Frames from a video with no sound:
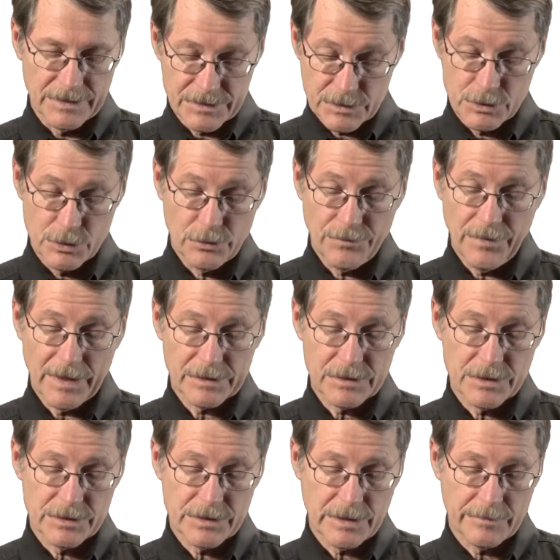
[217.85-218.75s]
It's a
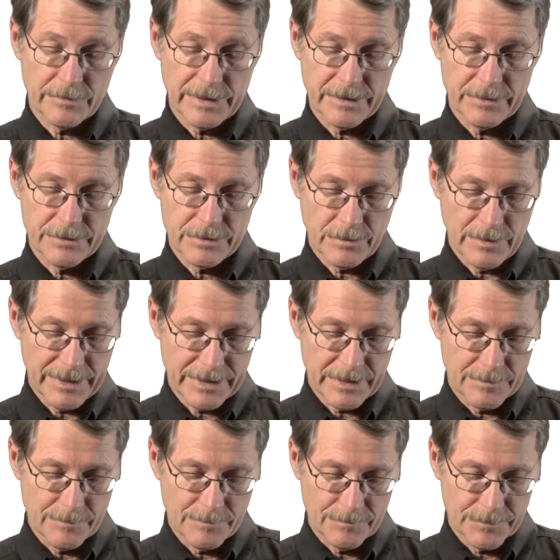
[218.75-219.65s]
two-function generator, so I
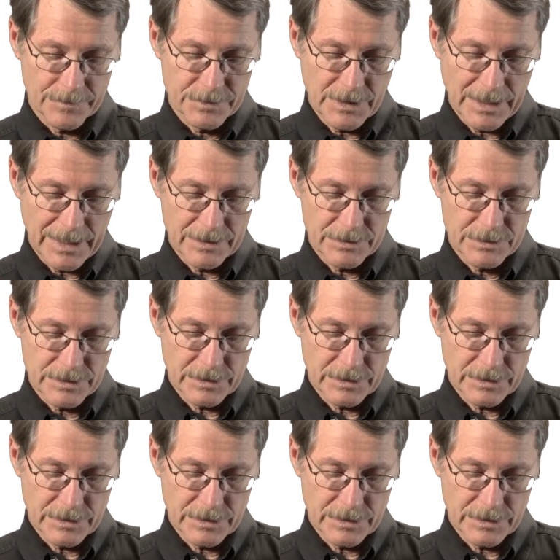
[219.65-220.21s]
can change